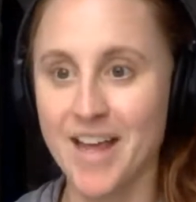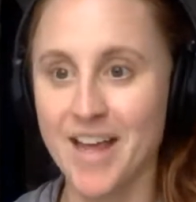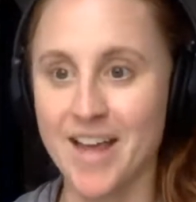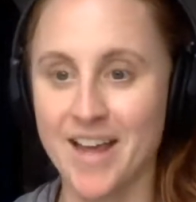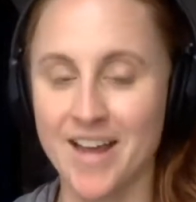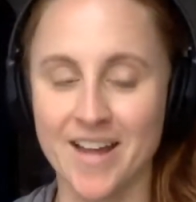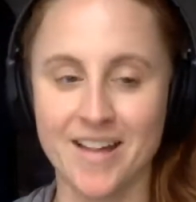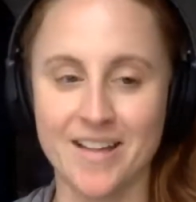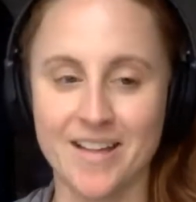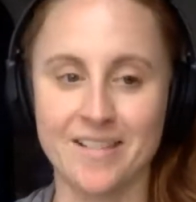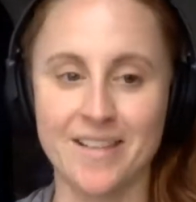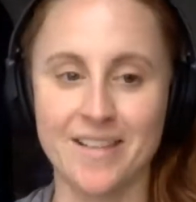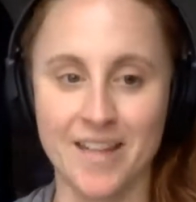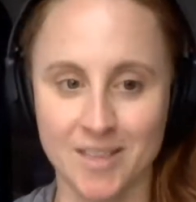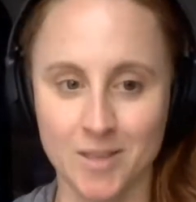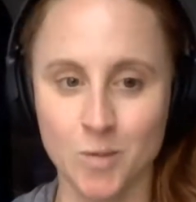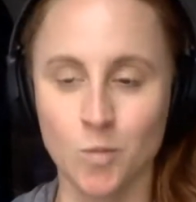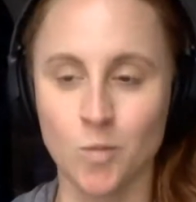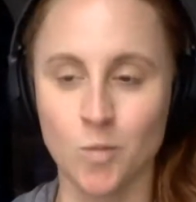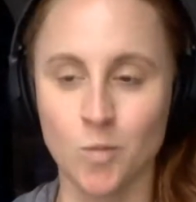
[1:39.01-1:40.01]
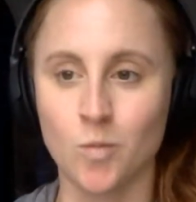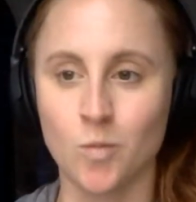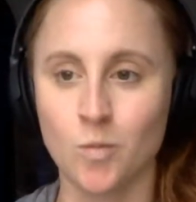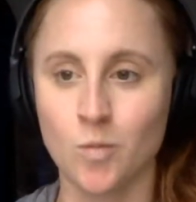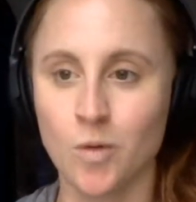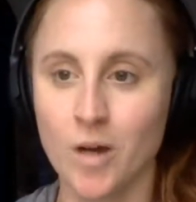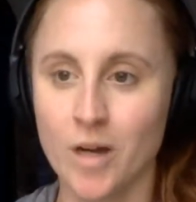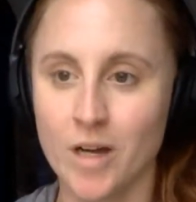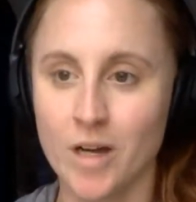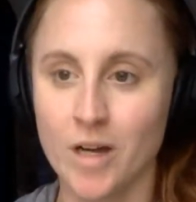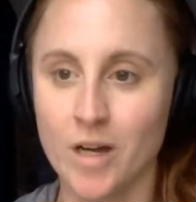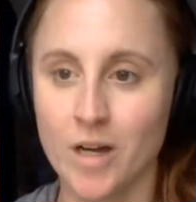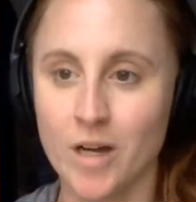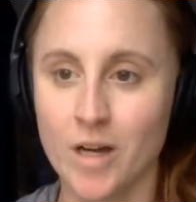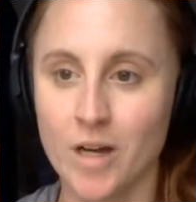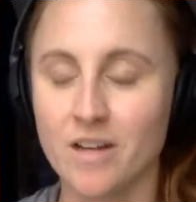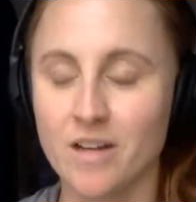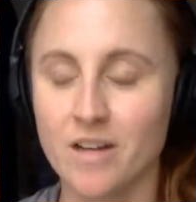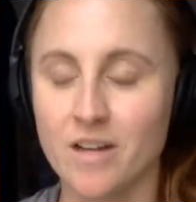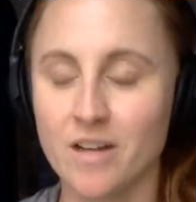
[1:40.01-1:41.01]
And that's one
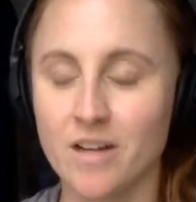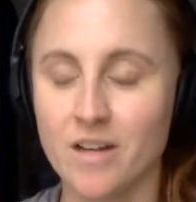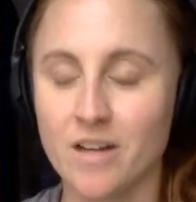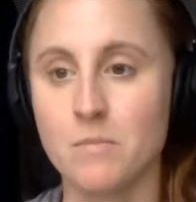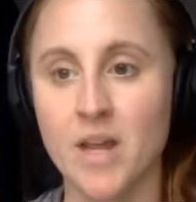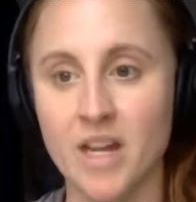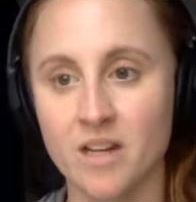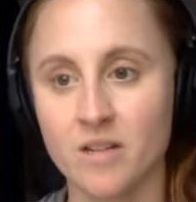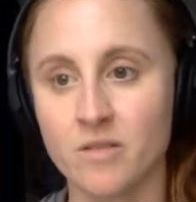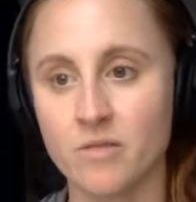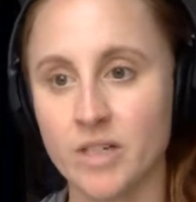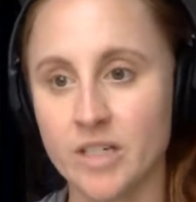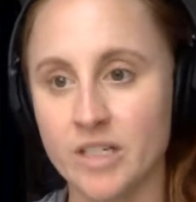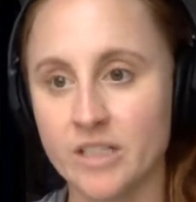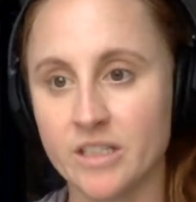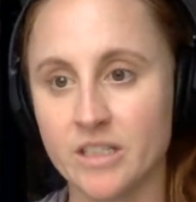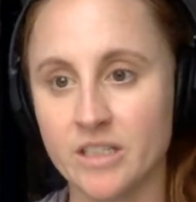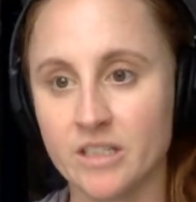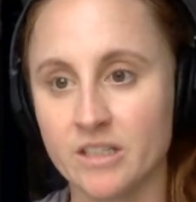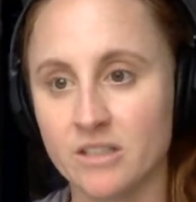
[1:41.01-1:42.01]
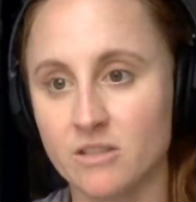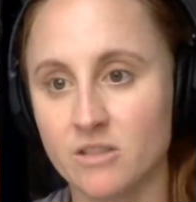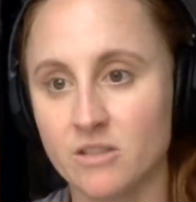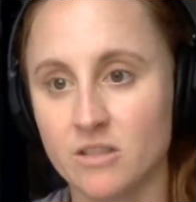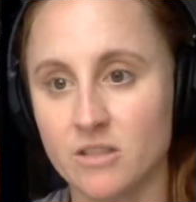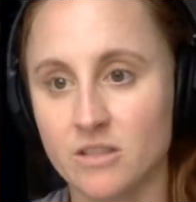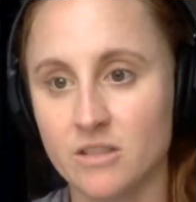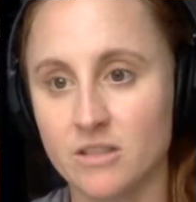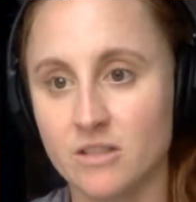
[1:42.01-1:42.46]
of the main reasons